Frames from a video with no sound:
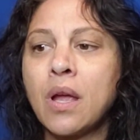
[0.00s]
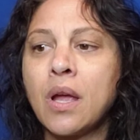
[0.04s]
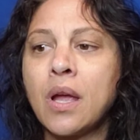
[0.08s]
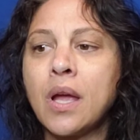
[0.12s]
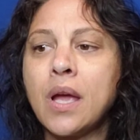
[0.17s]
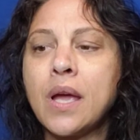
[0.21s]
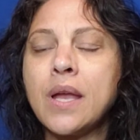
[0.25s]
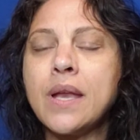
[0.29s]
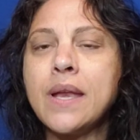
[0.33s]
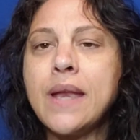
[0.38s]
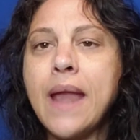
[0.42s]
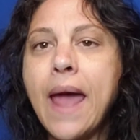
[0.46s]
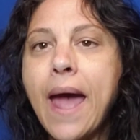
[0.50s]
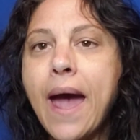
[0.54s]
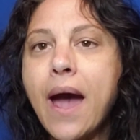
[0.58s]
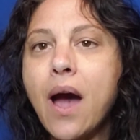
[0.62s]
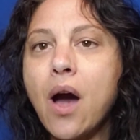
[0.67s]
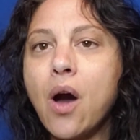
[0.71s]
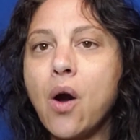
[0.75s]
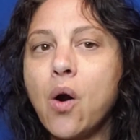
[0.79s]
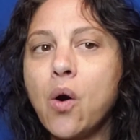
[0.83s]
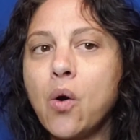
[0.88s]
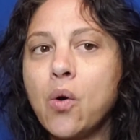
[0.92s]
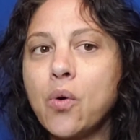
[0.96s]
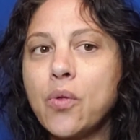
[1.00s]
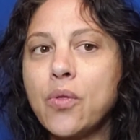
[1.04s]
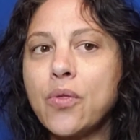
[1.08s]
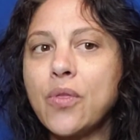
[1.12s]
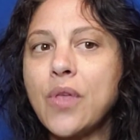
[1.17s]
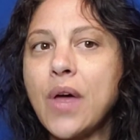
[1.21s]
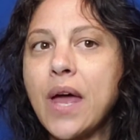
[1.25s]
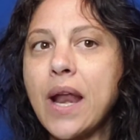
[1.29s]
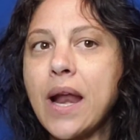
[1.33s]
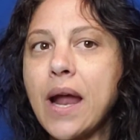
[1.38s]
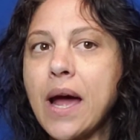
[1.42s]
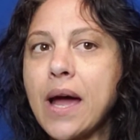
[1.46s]
And now
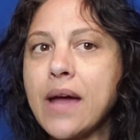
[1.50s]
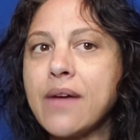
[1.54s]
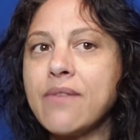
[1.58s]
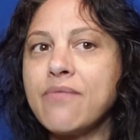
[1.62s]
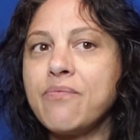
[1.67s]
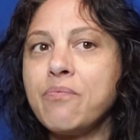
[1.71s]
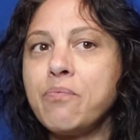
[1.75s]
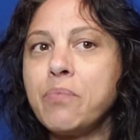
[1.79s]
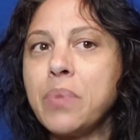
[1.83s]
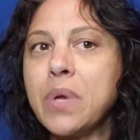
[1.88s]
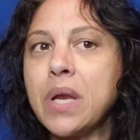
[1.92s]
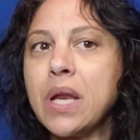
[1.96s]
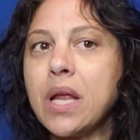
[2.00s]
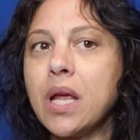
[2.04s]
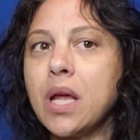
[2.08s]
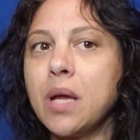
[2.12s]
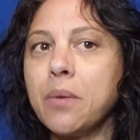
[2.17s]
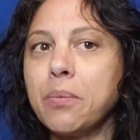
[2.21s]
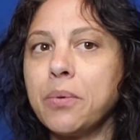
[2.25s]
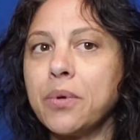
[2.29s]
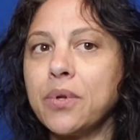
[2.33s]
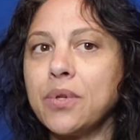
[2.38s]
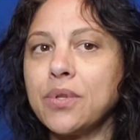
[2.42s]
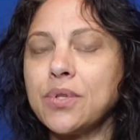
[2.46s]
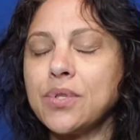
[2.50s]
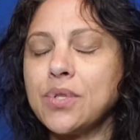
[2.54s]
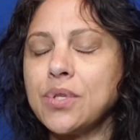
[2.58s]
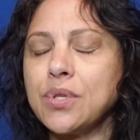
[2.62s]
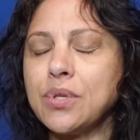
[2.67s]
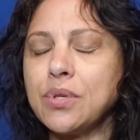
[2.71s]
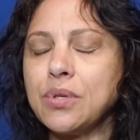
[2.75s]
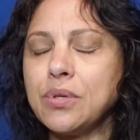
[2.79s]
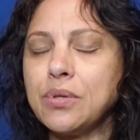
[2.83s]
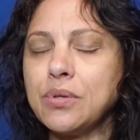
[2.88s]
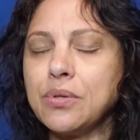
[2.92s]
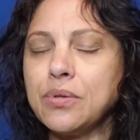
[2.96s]
that I've been able
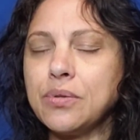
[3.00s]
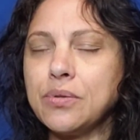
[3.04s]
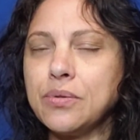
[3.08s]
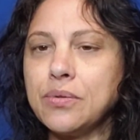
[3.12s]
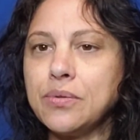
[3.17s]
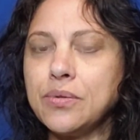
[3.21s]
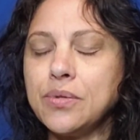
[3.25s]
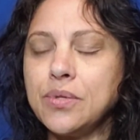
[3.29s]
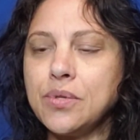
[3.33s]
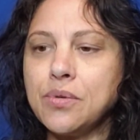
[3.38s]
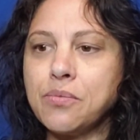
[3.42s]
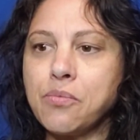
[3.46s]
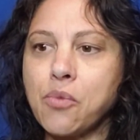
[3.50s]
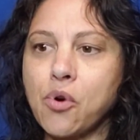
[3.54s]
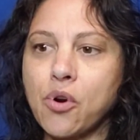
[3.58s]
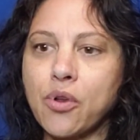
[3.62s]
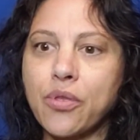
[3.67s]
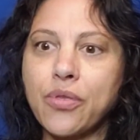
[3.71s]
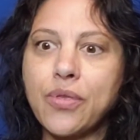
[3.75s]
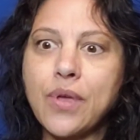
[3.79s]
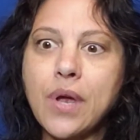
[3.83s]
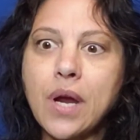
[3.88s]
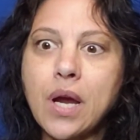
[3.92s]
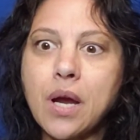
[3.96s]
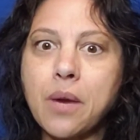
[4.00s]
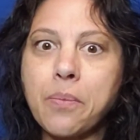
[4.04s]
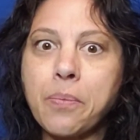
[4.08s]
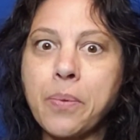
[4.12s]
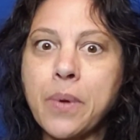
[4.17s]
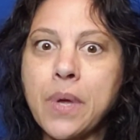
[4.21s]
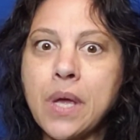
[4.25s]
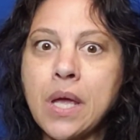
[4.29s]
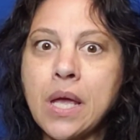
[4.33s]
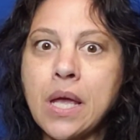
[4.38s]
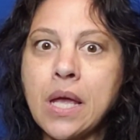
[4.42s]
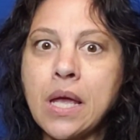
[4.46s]
to do more
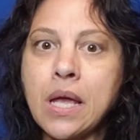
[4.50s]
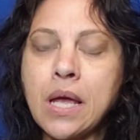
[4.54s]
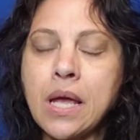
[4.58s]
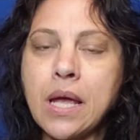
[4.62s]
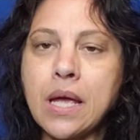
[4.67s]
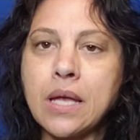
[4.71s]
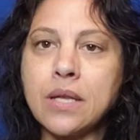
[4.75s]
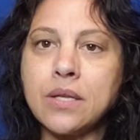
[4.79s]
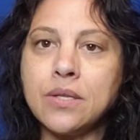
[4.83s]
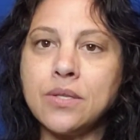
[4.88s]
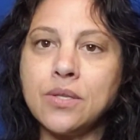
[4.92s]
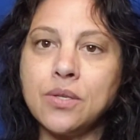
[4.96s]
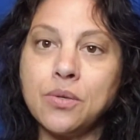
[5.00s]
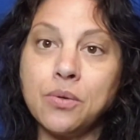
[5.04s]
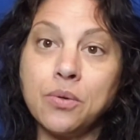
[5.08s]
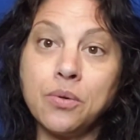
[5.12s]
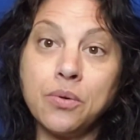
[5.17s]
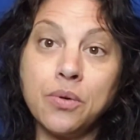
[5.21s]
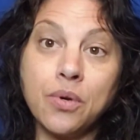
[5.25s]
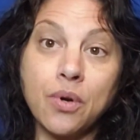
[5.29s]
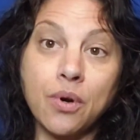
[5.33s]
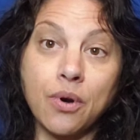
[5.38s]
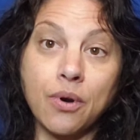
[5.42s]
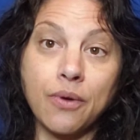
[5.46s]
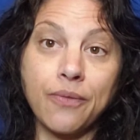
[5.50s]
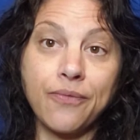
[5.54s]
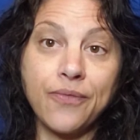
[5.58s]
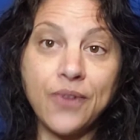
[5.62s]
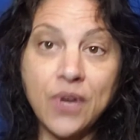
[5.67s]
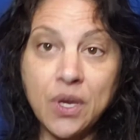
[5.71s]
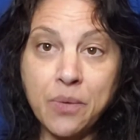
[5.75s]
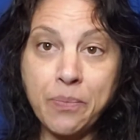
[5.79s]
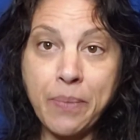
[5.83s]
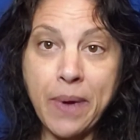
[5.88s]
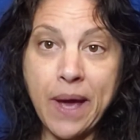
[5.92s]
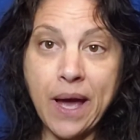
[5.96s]
therapy and do
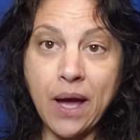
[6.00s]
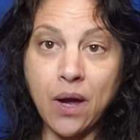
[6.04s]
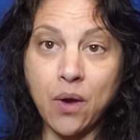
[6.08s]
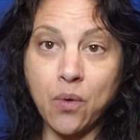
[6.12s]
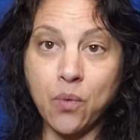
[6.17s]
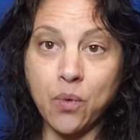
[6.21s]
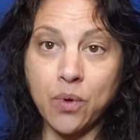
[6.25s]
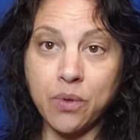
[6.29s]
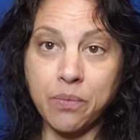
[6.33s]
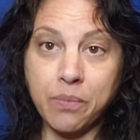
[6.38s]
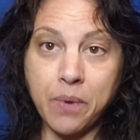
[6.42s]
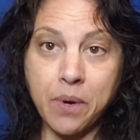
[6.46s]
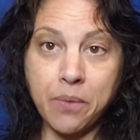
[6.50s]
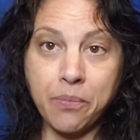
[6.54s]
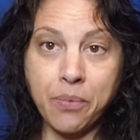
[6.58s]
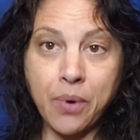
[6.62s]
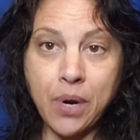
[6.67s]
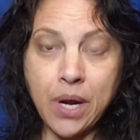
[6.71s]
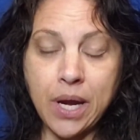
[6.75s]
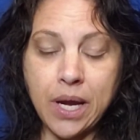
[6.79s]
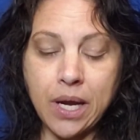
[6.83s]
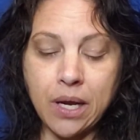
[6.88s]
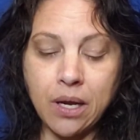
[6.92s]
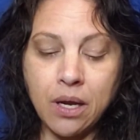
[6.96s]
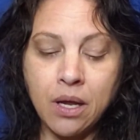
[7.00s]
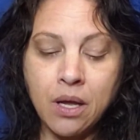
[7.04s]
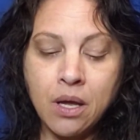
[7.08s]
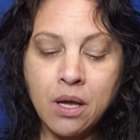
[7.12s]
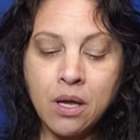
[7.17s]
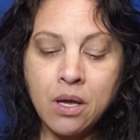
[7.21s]
neurofeedback with my brain,